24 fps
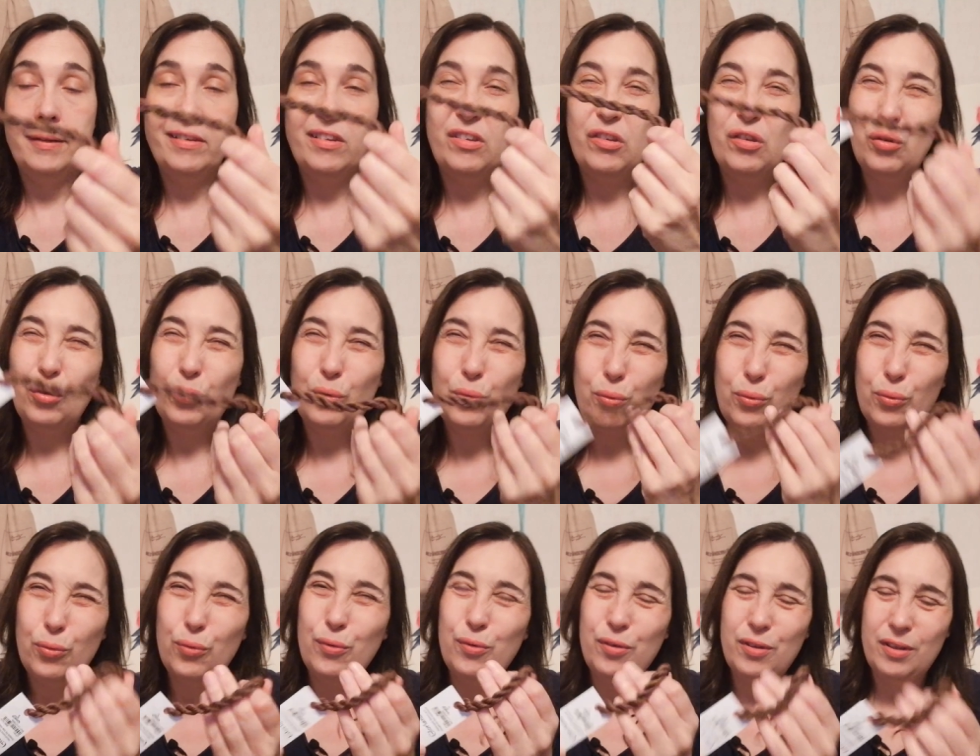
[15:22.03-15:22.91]
it's
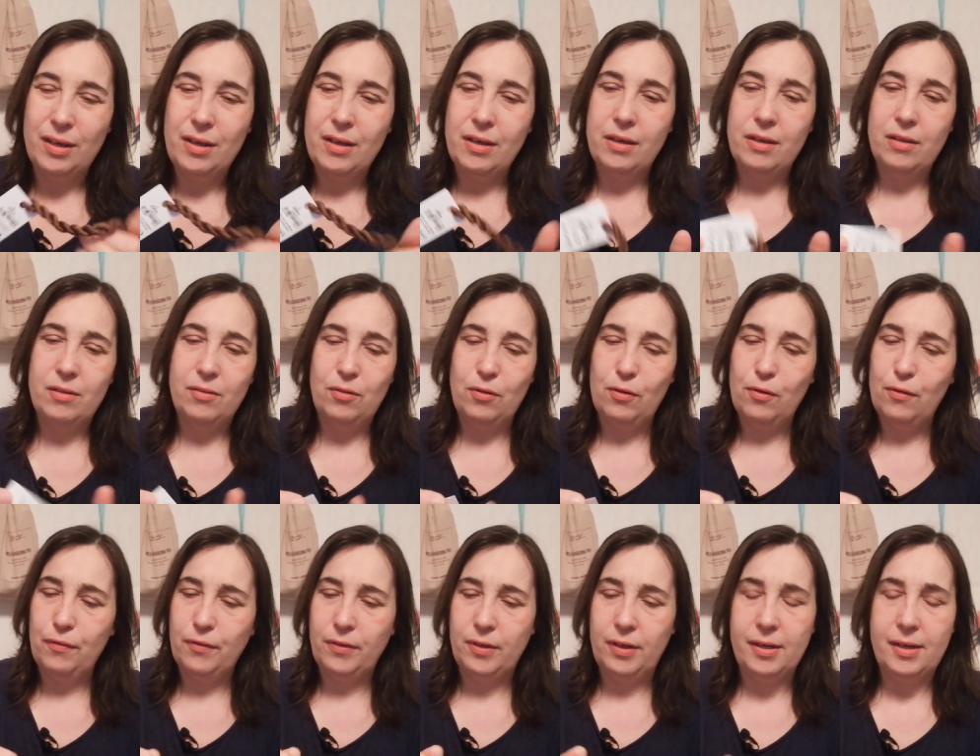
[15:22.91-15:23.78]
so
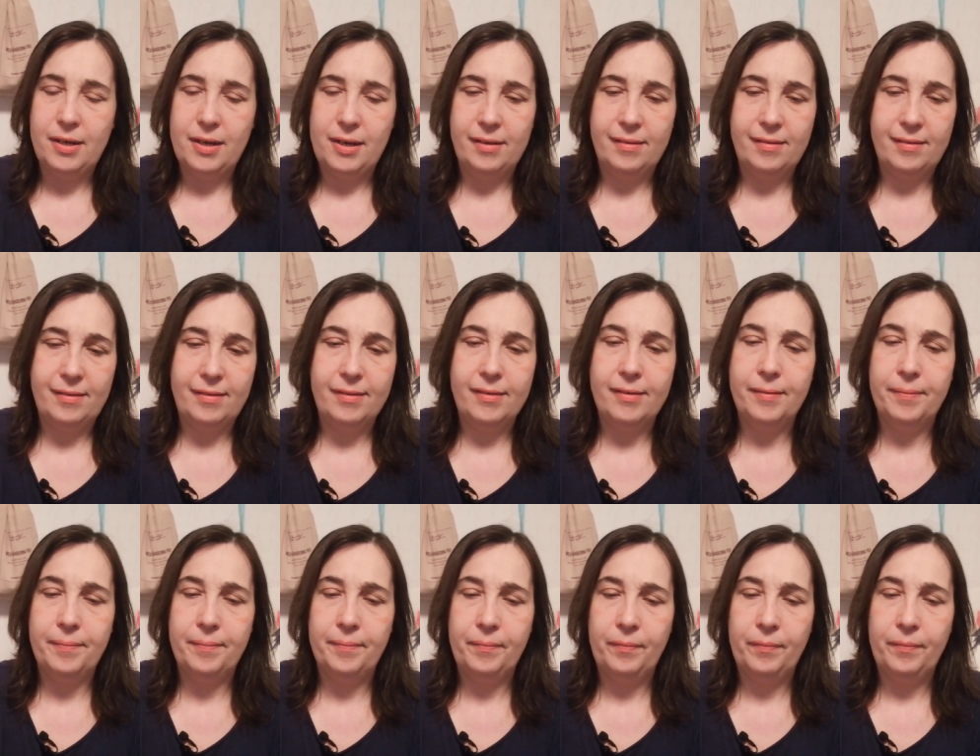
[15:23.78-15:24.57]
soft and nice.